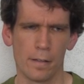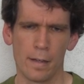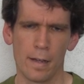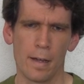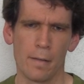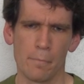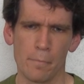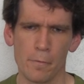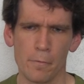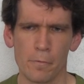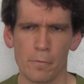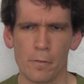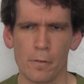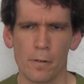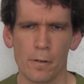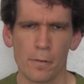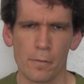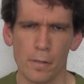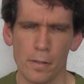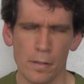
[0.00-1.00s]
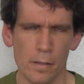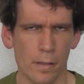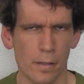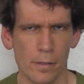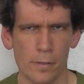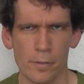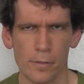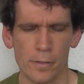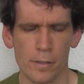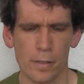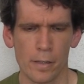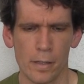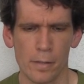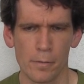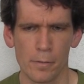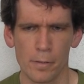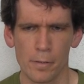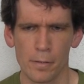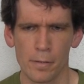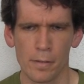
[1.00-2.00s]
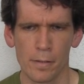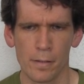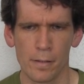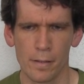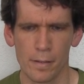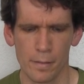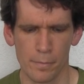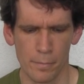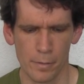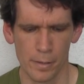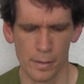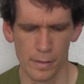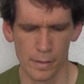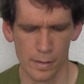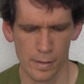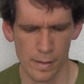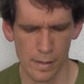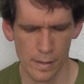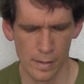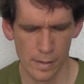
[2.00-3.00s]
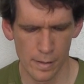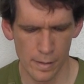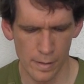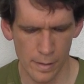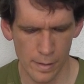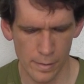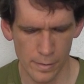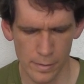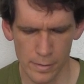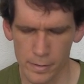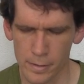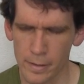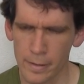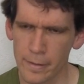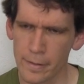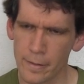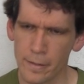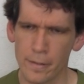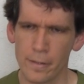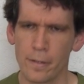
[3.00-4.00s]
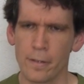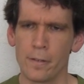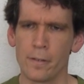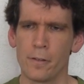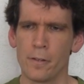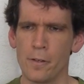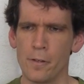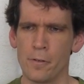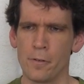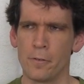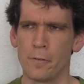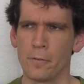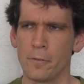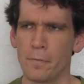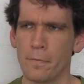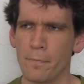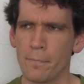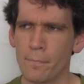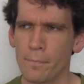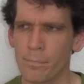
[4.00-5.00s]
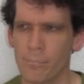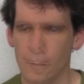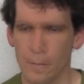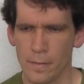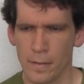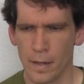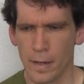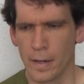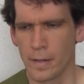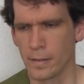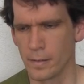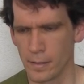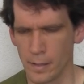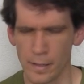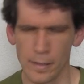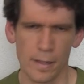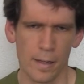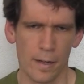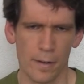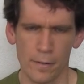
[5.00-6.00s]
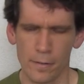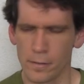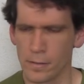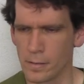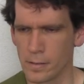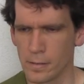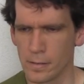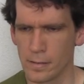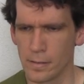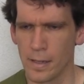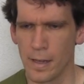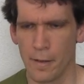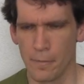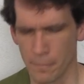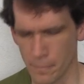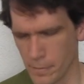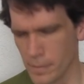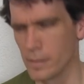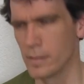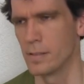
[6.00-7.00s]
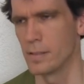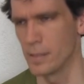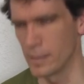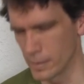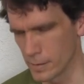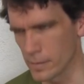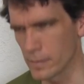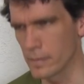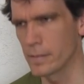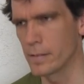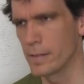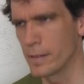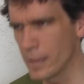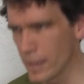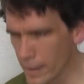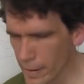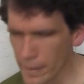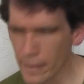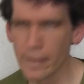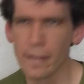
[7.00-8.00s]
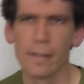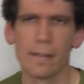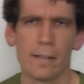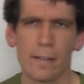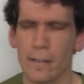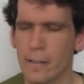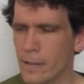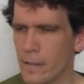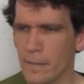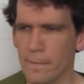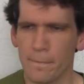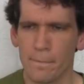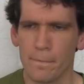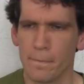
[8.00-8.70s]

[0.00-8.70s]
done that before with other jobs, but I just couldn't do nine, ten hours every single day.